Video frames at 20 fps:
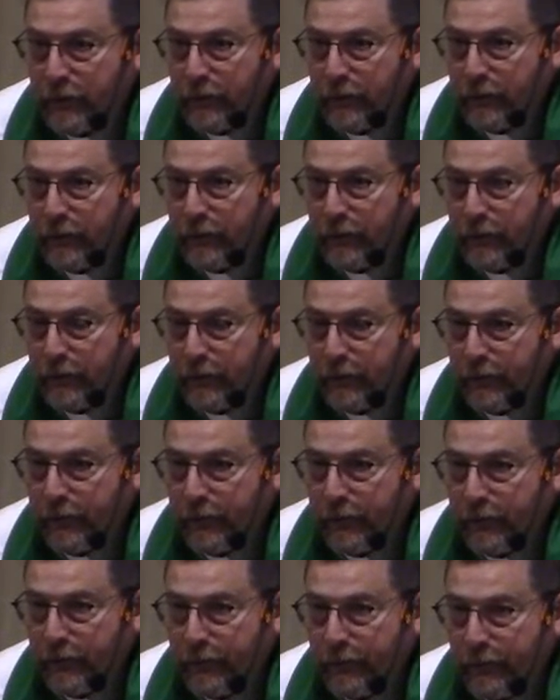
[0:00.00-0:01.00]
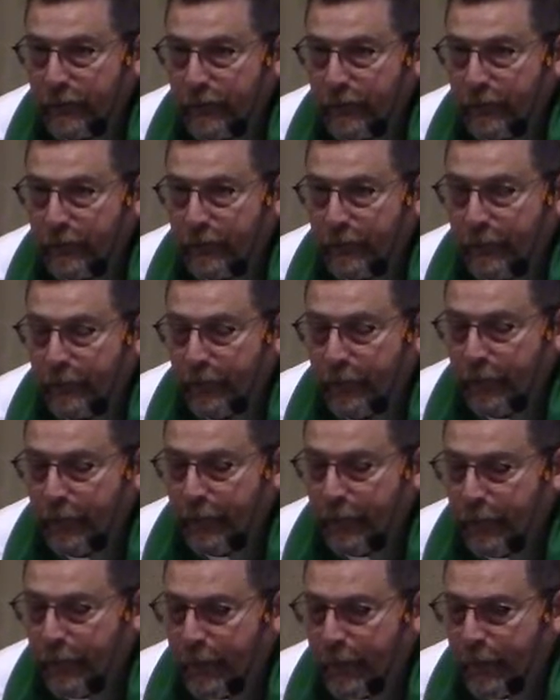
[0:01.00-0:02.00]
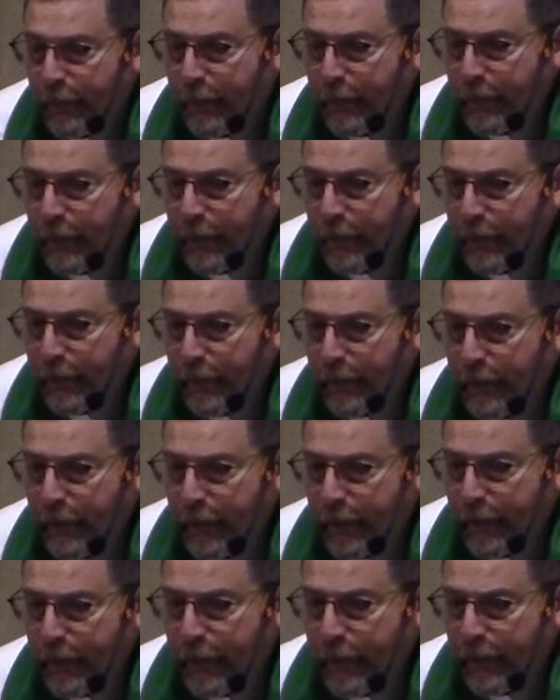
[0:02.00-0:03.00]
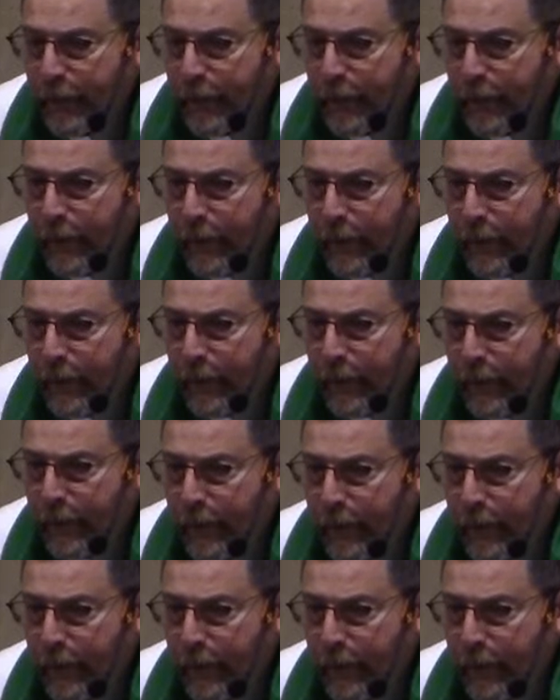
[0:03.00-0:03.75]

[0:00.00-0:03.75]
Nobody speaks.